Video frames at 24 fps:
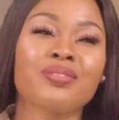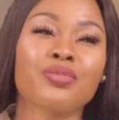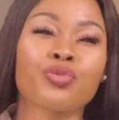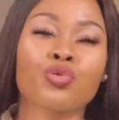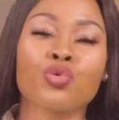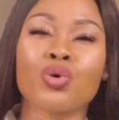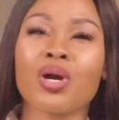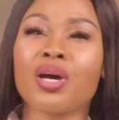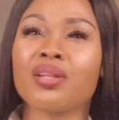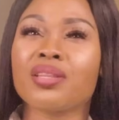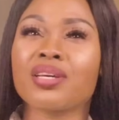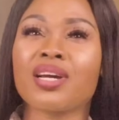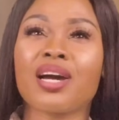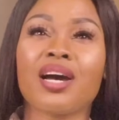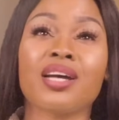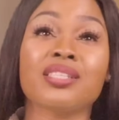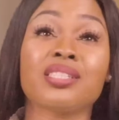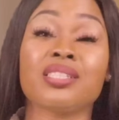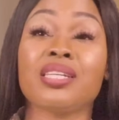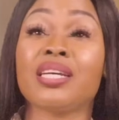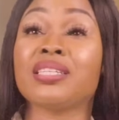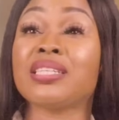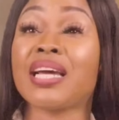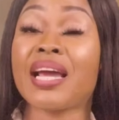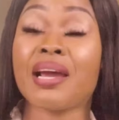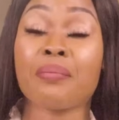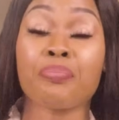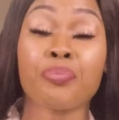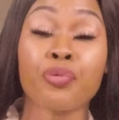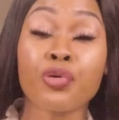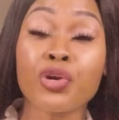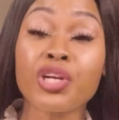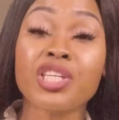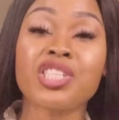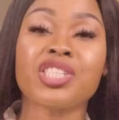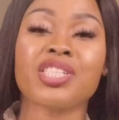throughout the continent, I
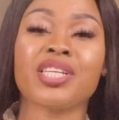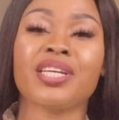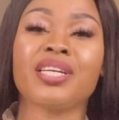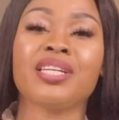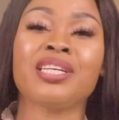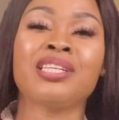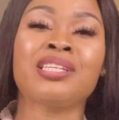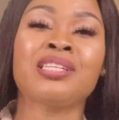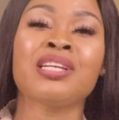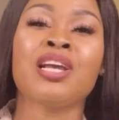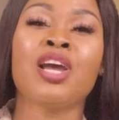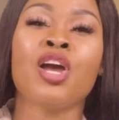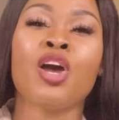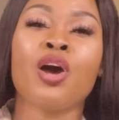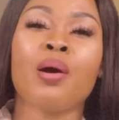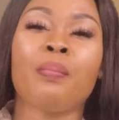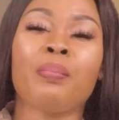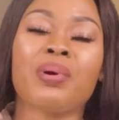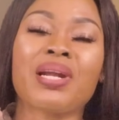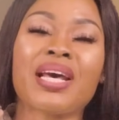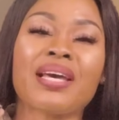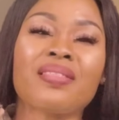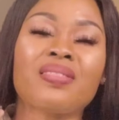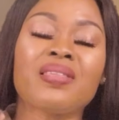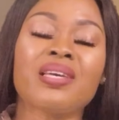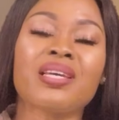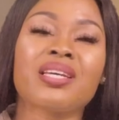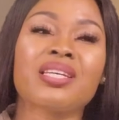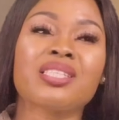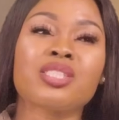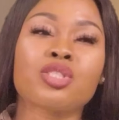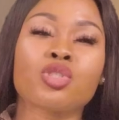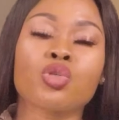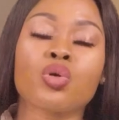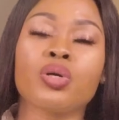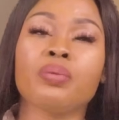appreciate it, but I think
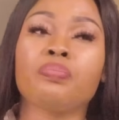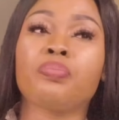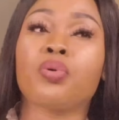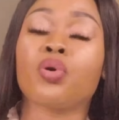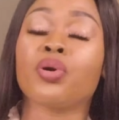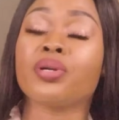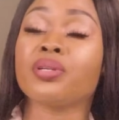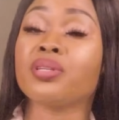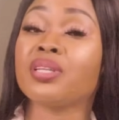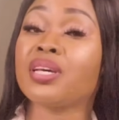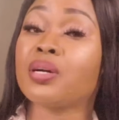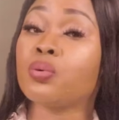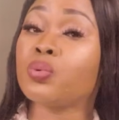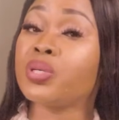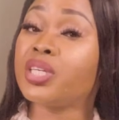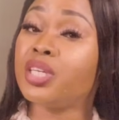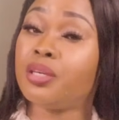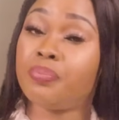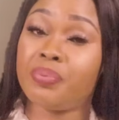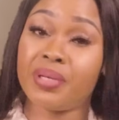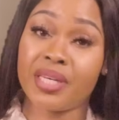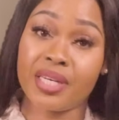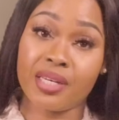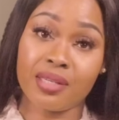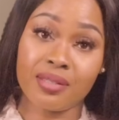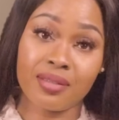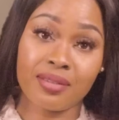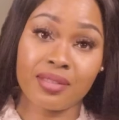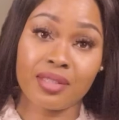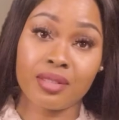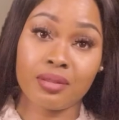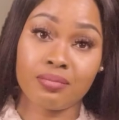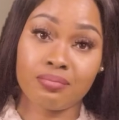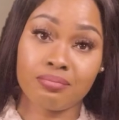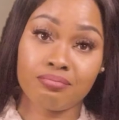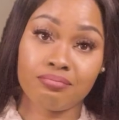it's so important that we keep it
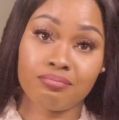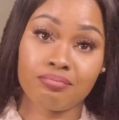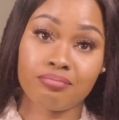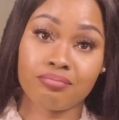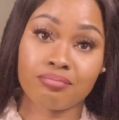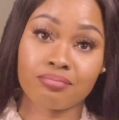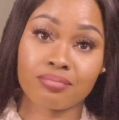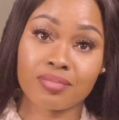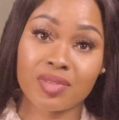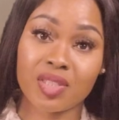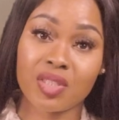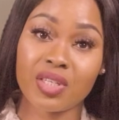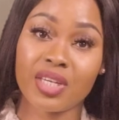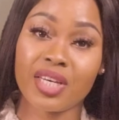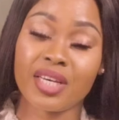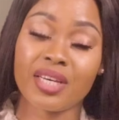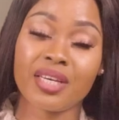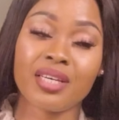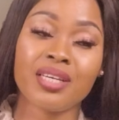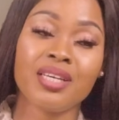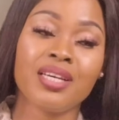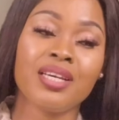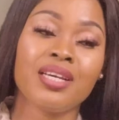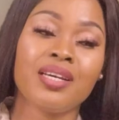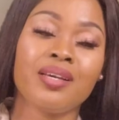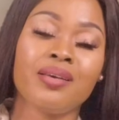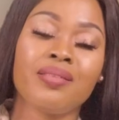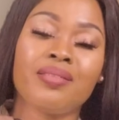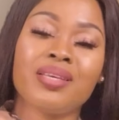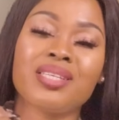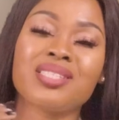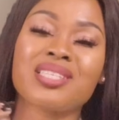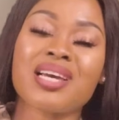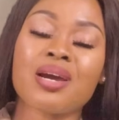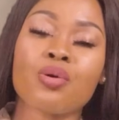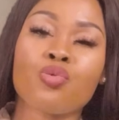healthy, okay?
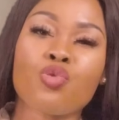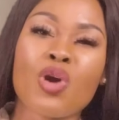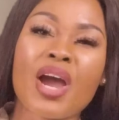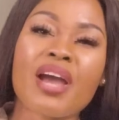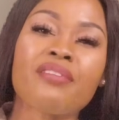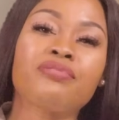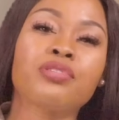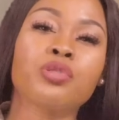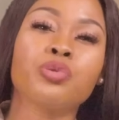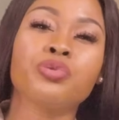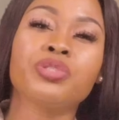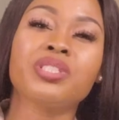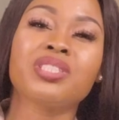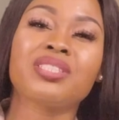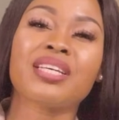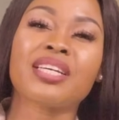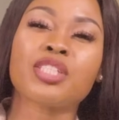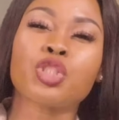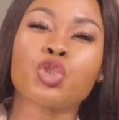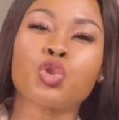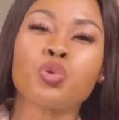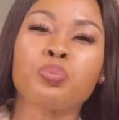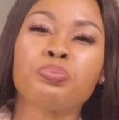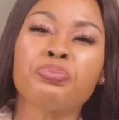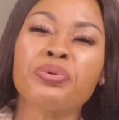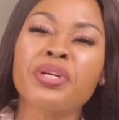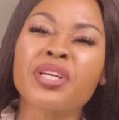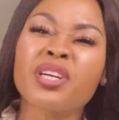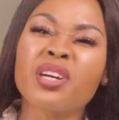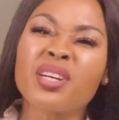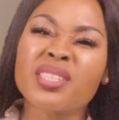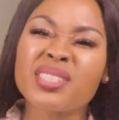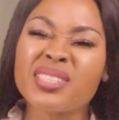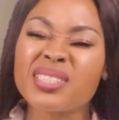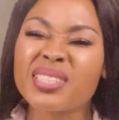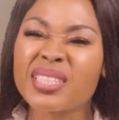These are rivalries that should
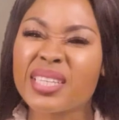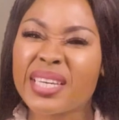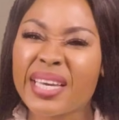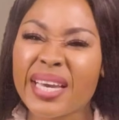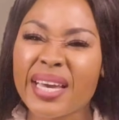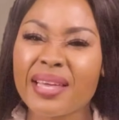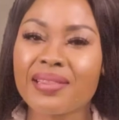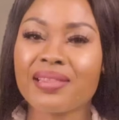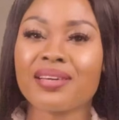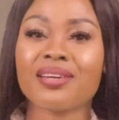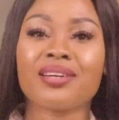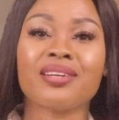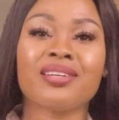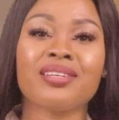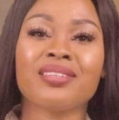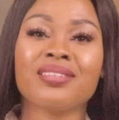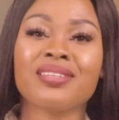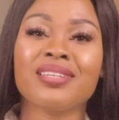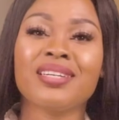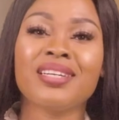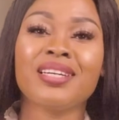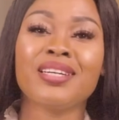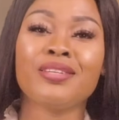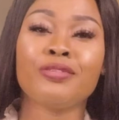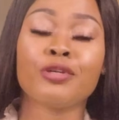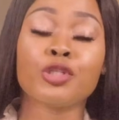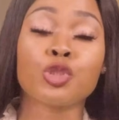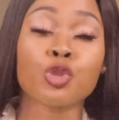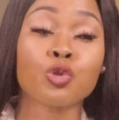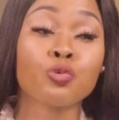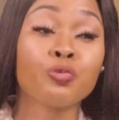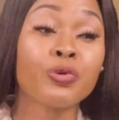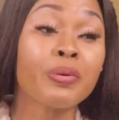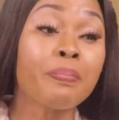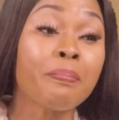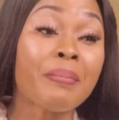bring us together. They
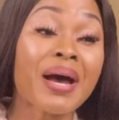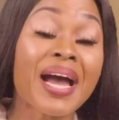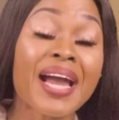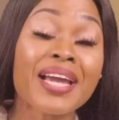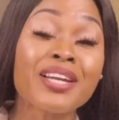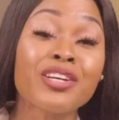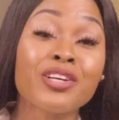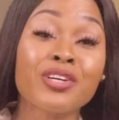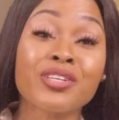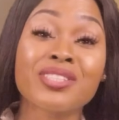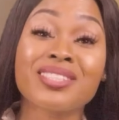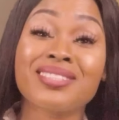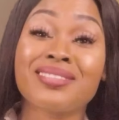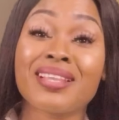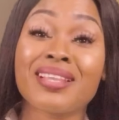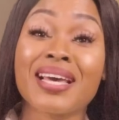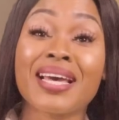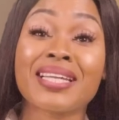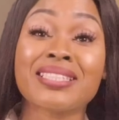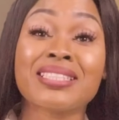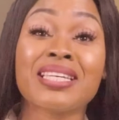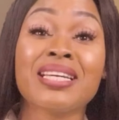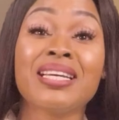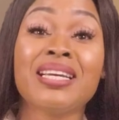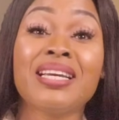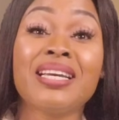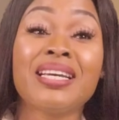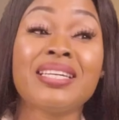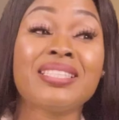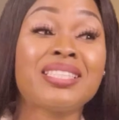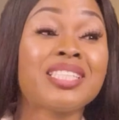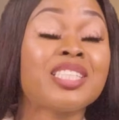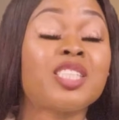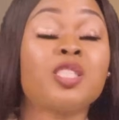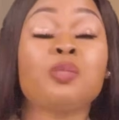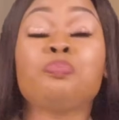should remind us that
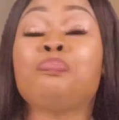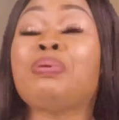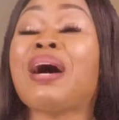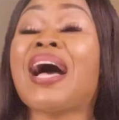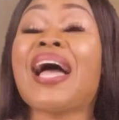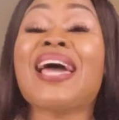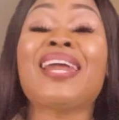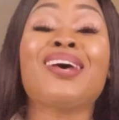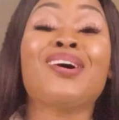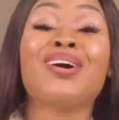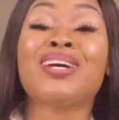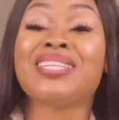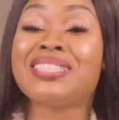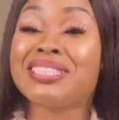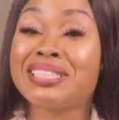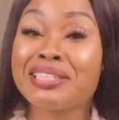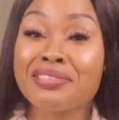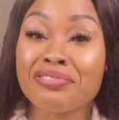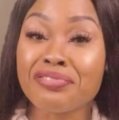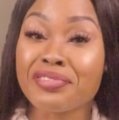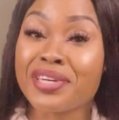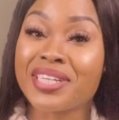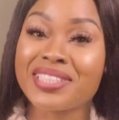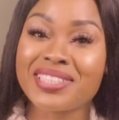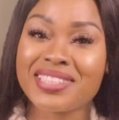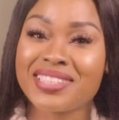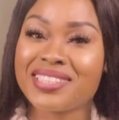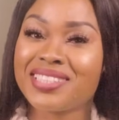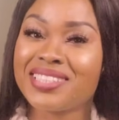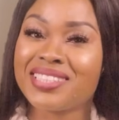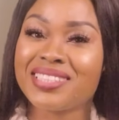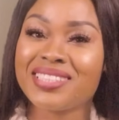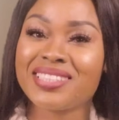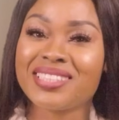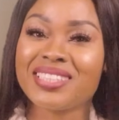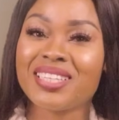despite our
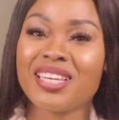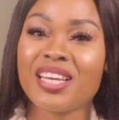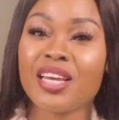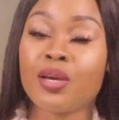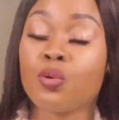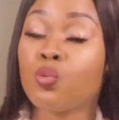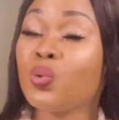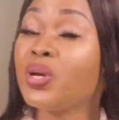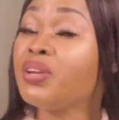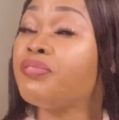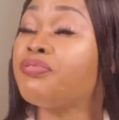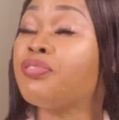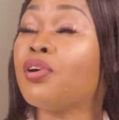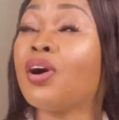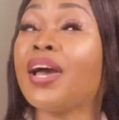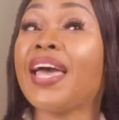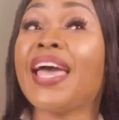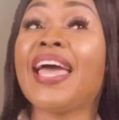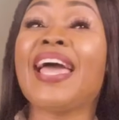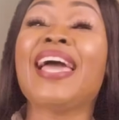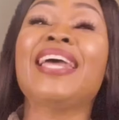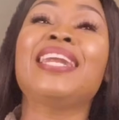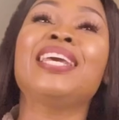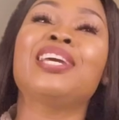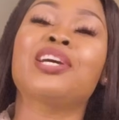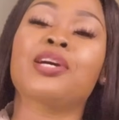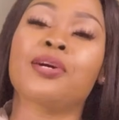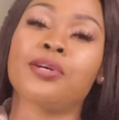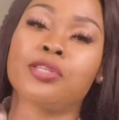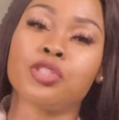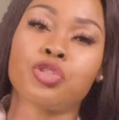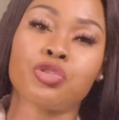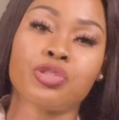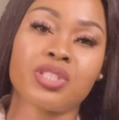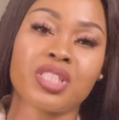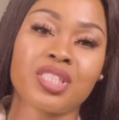differences, a win for any
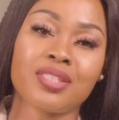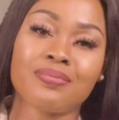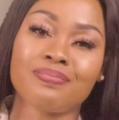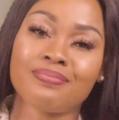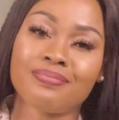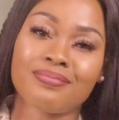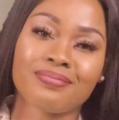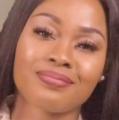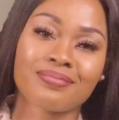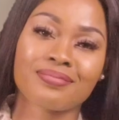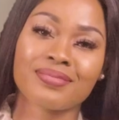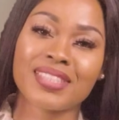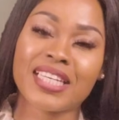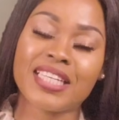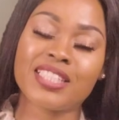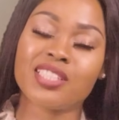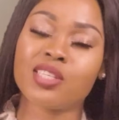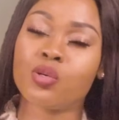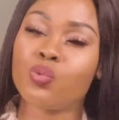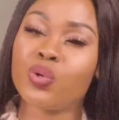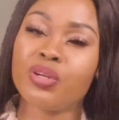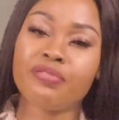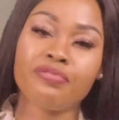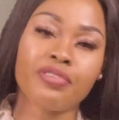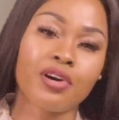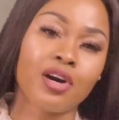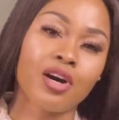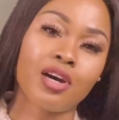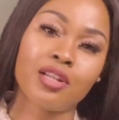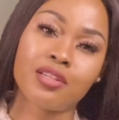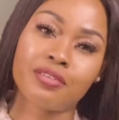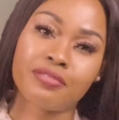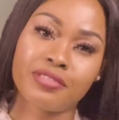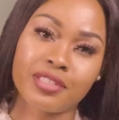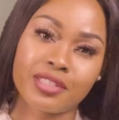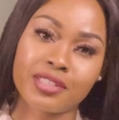country is a win for
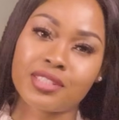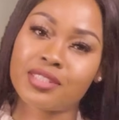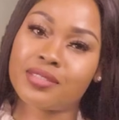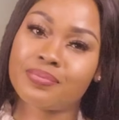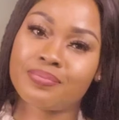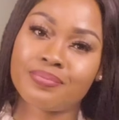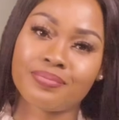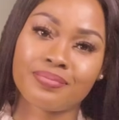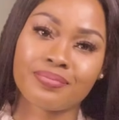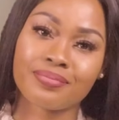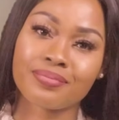all of us.